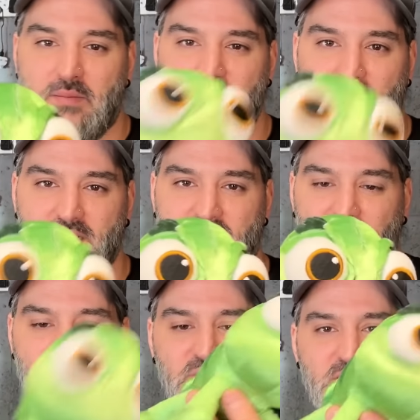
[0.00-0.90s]
is
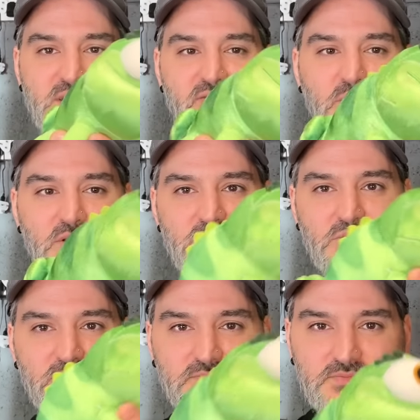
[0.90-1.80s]
Pascal from Disney
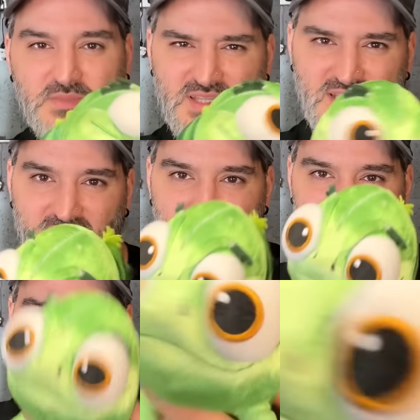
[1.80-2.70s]
Rapunzel, I think.
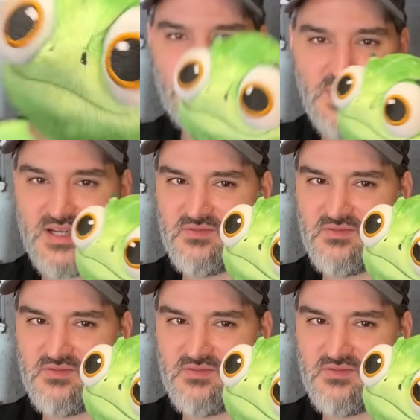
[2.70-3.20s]
Paid